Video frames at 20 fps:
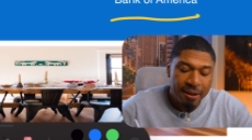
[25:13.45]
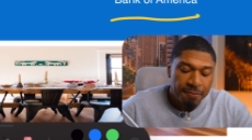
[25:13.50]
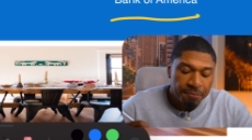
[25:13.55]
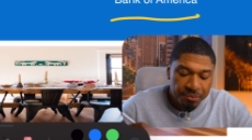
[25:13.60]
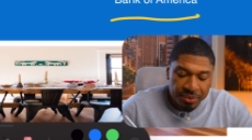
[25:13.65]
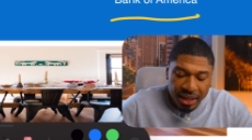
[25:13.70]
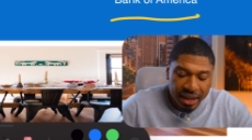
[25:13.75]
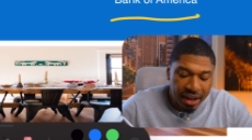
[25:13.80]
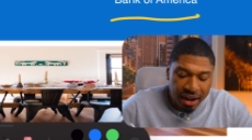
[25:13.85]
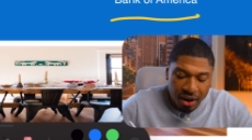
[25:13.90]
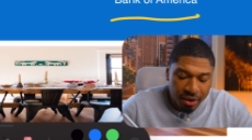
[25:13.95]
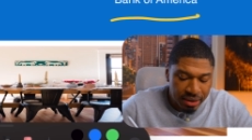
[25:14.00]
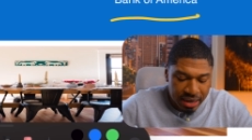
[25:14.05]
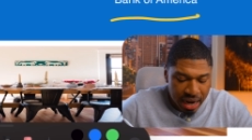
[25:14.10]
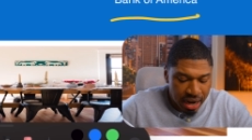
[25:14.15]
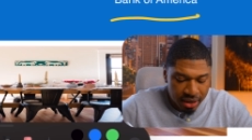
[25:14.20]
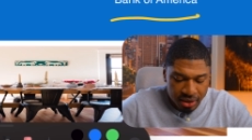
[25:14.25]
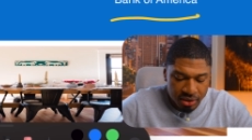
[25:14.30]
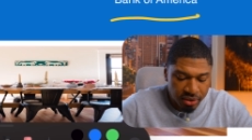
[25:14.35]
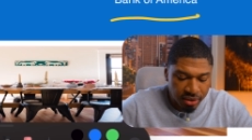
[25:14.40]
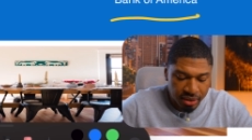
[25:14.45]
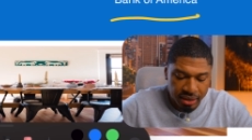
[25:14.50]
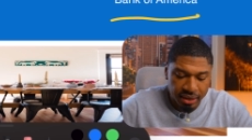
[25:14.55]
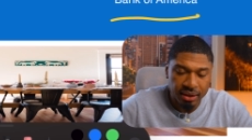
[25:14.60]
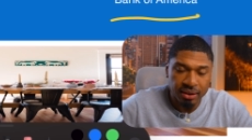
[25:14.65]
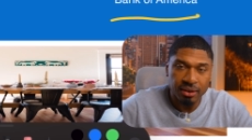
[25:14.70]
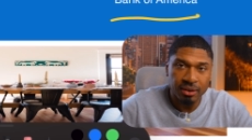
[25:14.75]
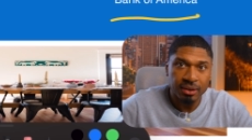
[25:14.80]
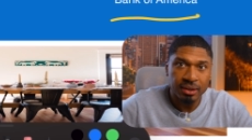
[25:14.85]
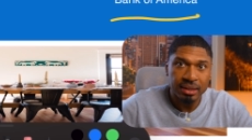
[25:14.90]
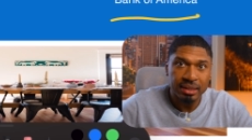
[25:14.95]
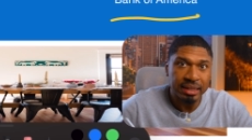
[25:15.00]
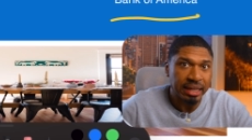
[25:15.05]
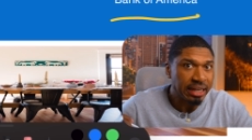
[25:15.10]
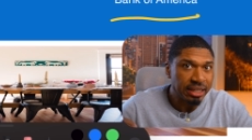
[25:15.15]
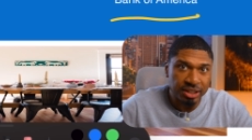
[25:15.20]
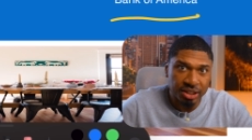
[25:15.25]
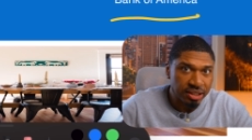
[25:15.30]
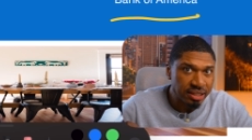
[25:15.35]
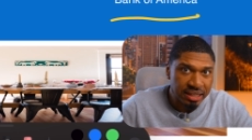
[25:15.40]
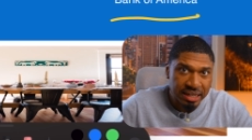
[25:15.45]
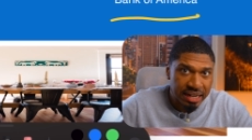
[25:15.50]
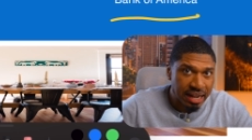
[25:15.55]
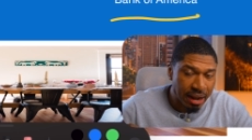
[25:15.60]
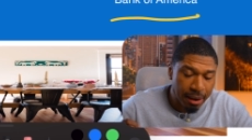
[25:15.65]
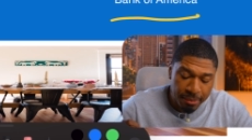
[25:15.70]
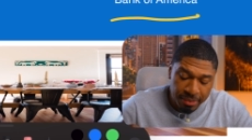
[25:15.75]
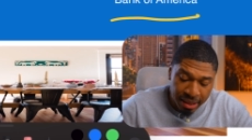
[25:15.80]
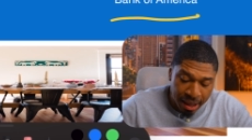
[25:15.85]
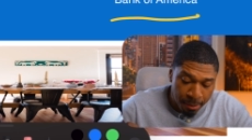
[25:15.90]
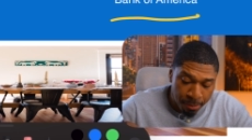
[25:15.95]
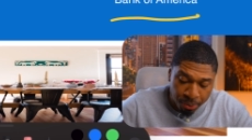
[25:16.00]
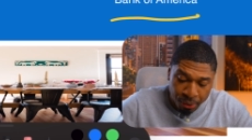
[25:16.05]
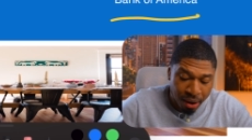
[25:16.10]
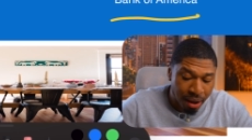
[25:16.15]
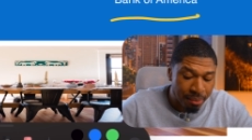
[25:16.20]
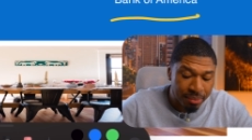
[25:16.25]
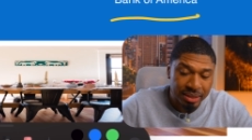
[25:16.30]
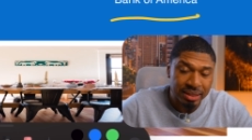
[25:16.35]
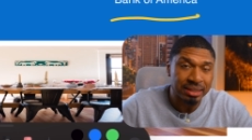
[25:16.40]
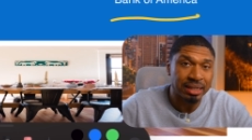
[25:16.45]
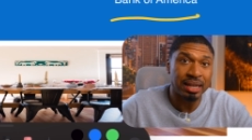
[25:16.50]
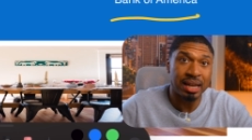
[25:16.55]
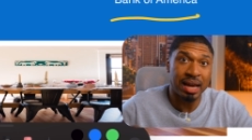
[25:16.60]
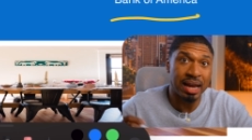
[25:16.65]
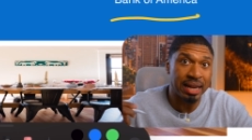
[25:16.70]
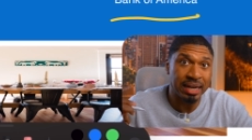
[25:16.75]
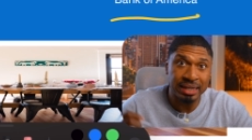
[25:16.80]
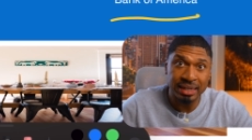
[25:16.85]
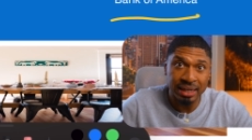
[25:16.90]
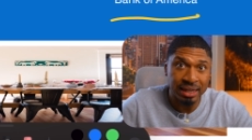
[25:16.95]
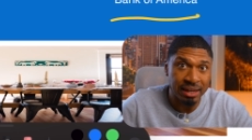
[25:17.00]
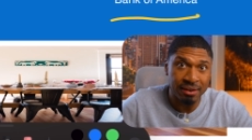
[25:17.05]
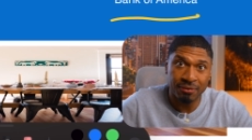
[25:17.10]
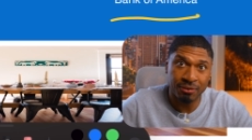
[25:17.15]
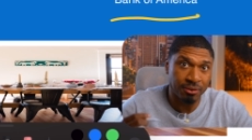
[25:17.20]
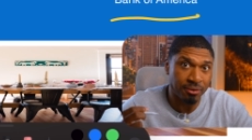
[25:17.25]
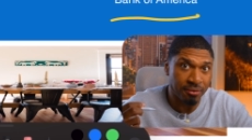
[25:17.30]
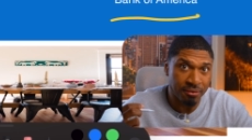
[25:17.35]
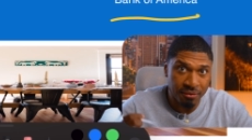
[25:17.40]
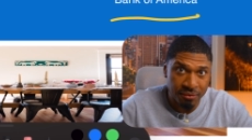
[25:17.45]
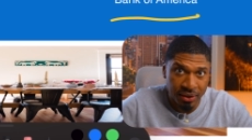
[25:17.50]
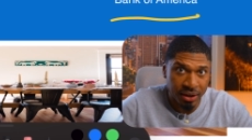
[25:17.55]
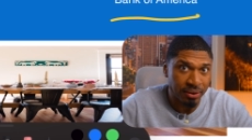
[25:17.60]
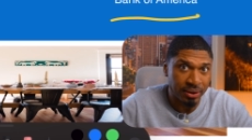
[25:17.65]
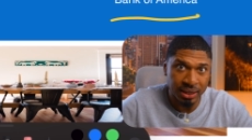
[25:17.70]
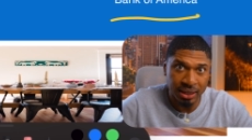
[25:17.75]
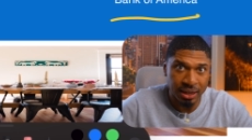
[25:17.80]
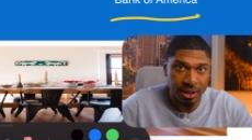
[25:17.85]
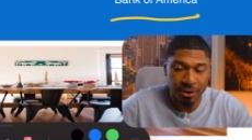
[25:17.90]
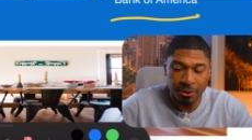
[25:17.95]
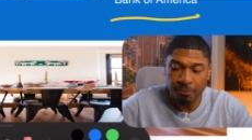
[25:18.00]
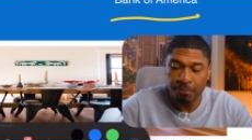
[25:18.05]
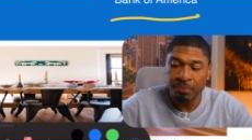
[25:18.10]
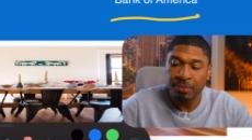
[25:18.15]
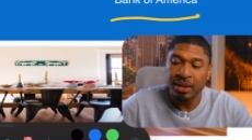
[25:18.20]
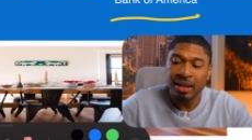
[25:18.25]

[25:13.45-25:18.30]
They are not good here. They promise a lot and deliver very little.